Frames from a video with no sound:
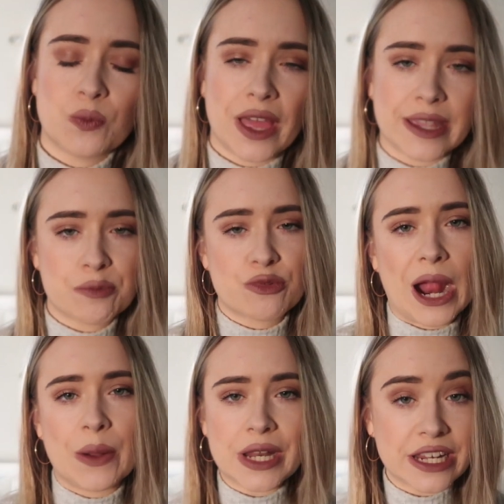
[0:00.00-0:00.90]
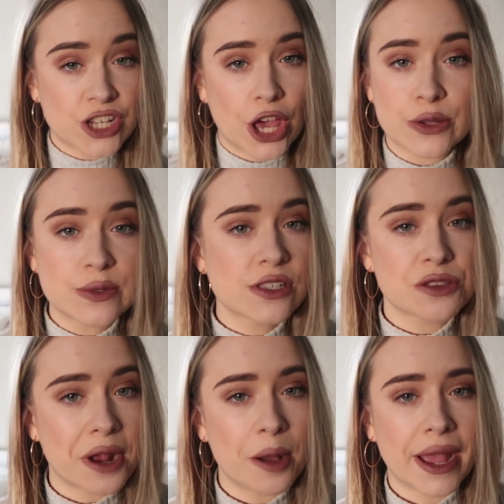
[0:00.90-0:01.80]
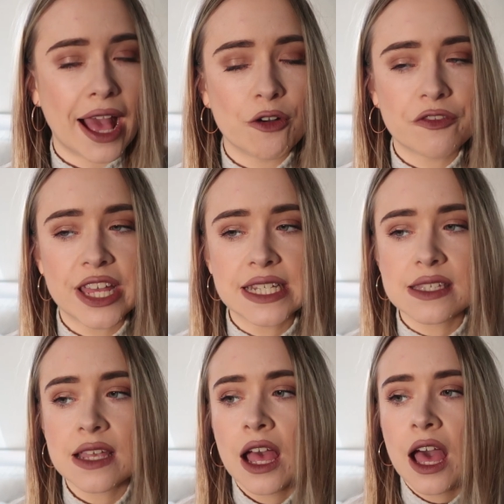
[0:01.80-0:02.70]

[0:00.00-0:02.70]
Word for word: like browny tones throughout my outfits,